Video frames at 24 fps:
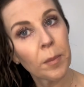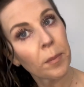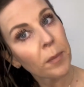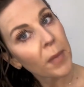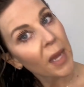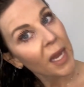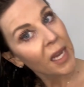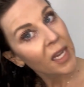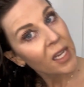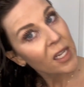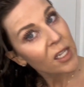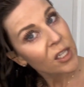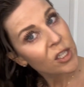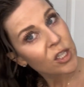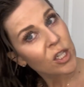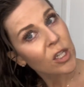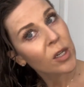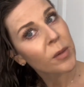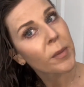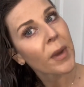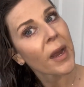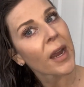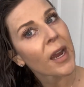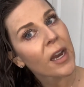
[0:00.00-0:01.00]
Making
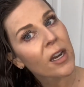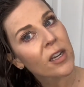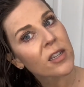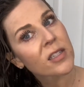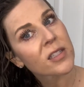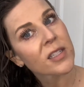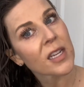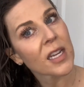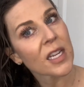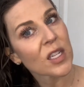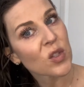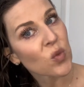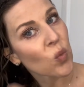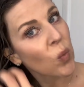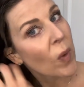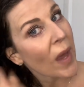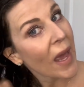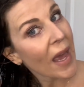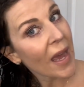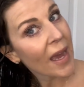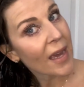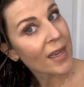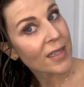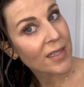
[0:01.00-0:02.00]
sure my hair stays
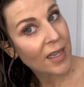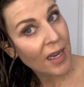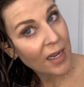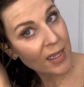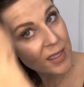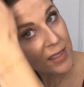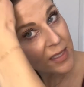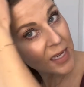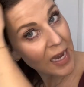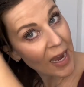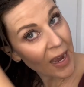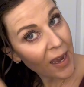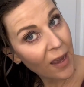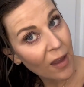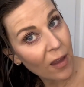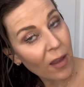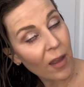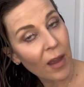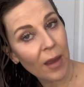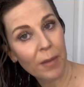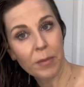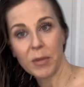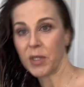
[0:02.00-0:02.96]
wet as I style, I'm